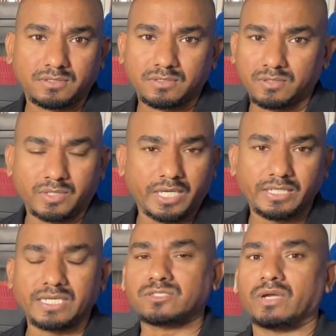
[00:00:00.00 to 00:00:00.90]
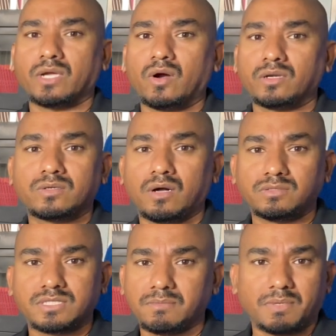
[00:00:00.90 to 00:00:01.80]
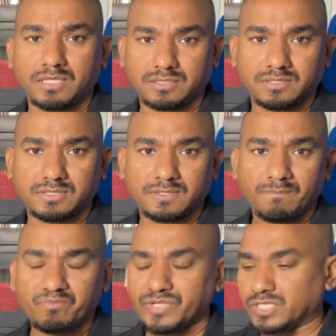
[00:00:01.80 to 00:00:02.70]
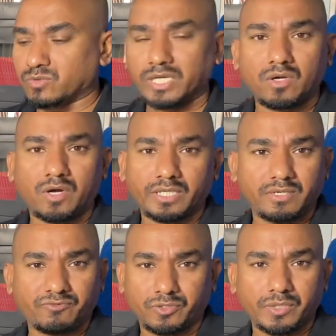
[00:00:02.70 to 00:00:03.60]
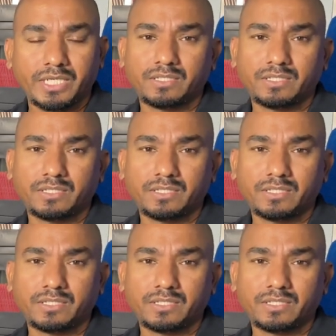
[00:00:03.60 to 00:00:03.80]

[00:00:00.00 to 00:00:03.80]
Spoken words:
Okay, that's why God calls them bastards. That's why God, if you read